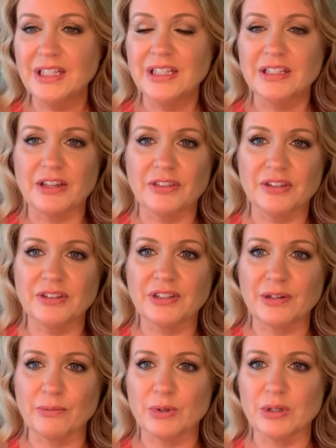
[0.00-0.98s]
the things
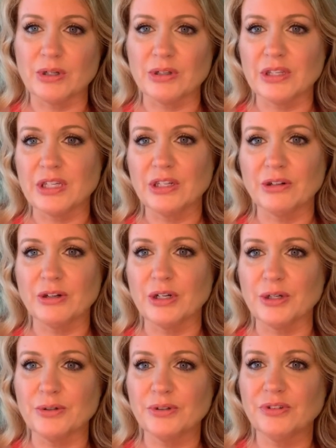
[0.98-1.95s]
that were the
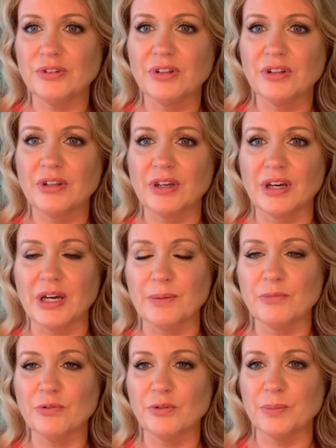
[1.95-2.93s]
heroes
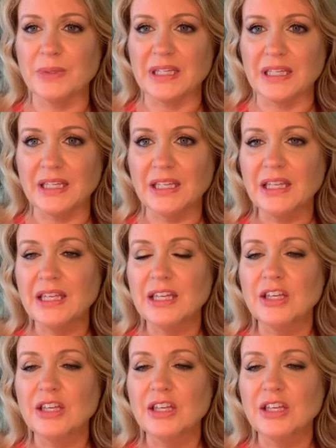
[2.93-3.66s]
for me.